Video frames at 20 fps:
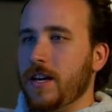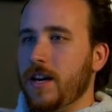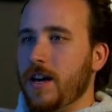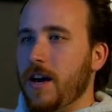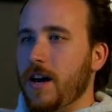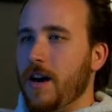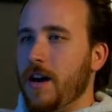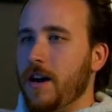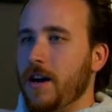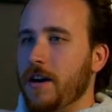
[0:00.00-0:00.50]

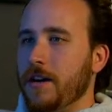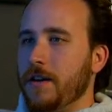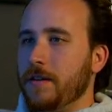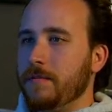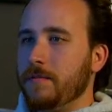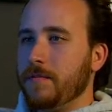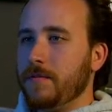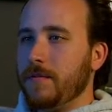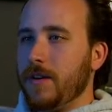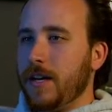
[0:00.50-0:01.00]

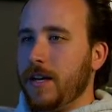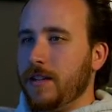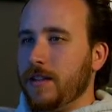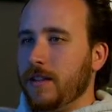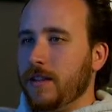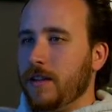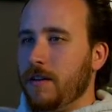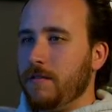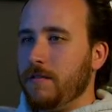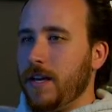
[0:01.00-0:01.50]
I
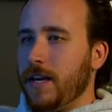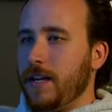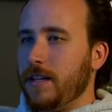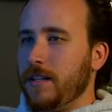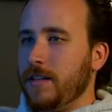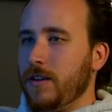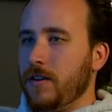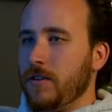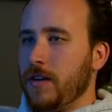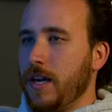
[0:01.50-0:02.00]
love that.
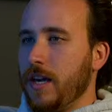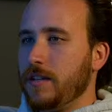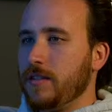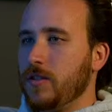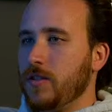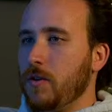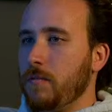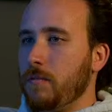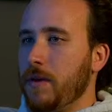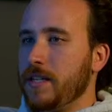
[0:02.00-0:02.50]
Okay,
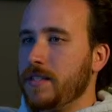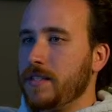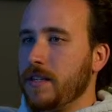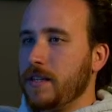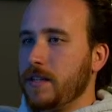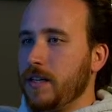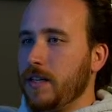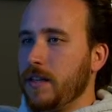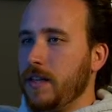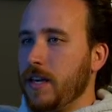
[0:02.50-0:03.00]
so
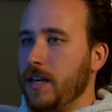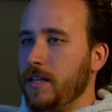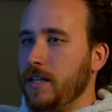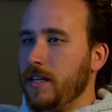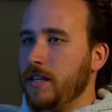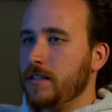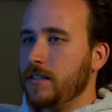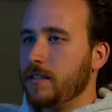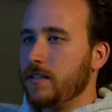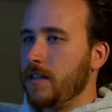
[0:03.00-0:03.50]
basically the idea
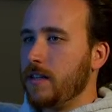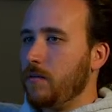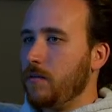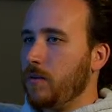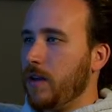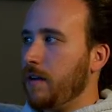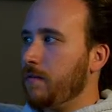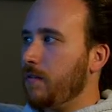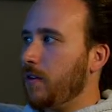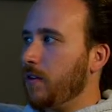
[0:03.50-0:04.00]
is that we
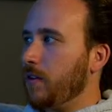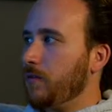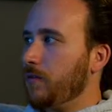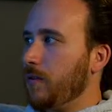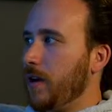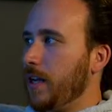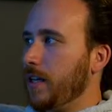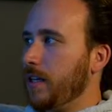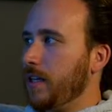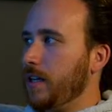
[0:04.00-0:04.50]
have our
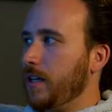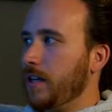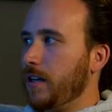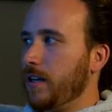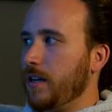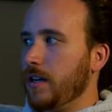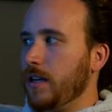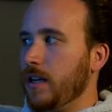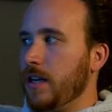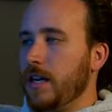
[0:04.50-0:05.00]
grain
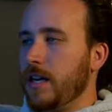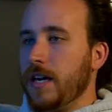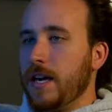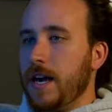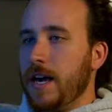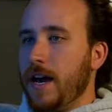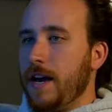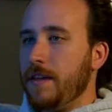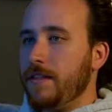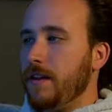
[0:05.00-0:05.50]
here,
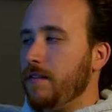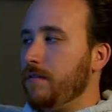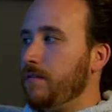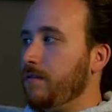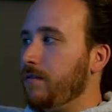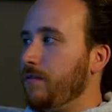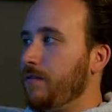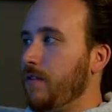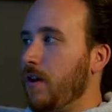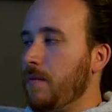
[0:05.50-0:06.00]
and then
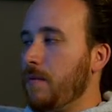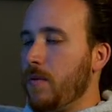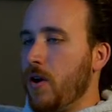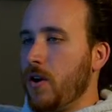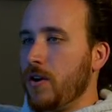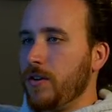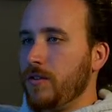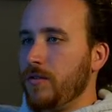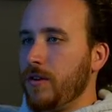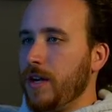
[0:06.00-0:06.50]
from
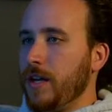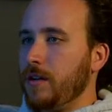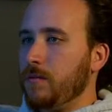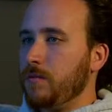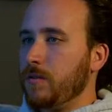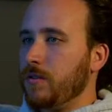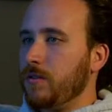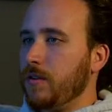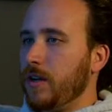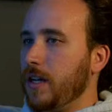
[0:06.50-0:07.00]
our grain we're
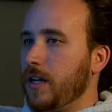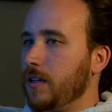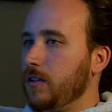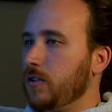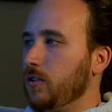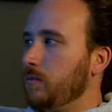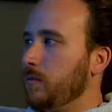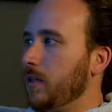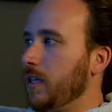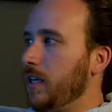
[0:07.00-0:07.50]
creating a
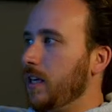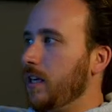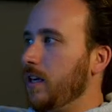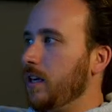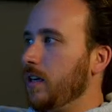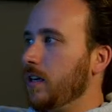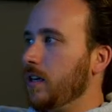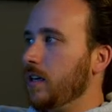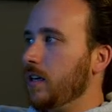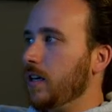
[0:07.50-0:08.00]
Luma
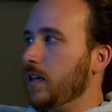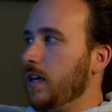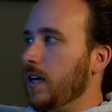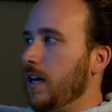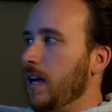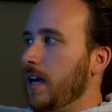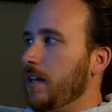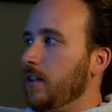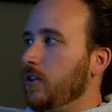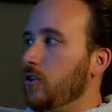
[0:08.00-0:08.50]
key,
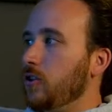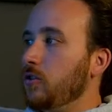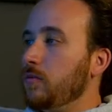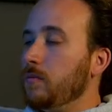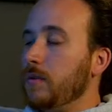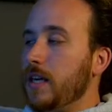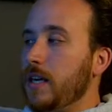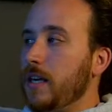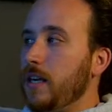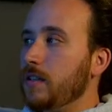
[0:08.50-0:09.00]
and the Luma
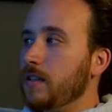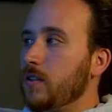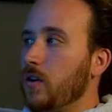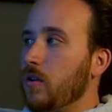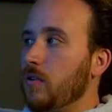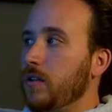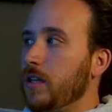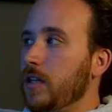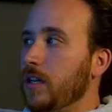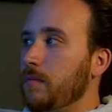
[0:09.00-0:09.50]
key is
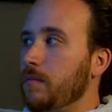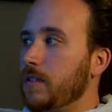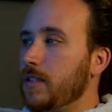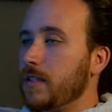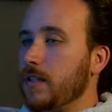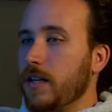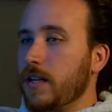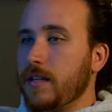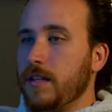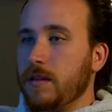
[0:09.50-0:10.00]
only going to be
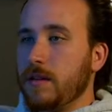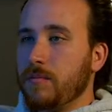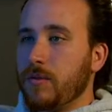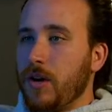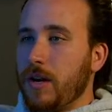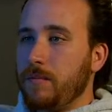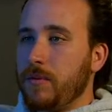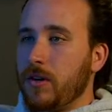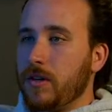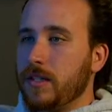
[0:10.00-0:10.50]
selecting the
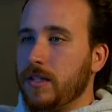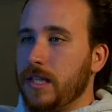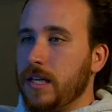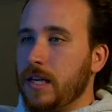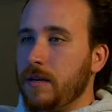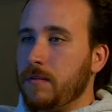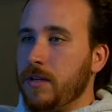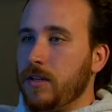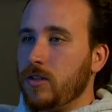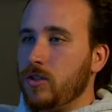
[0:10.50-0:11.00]
bright parts of the
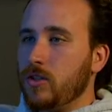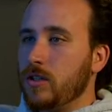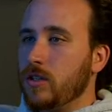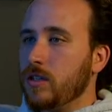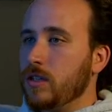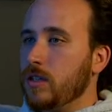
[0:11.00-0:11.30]
image.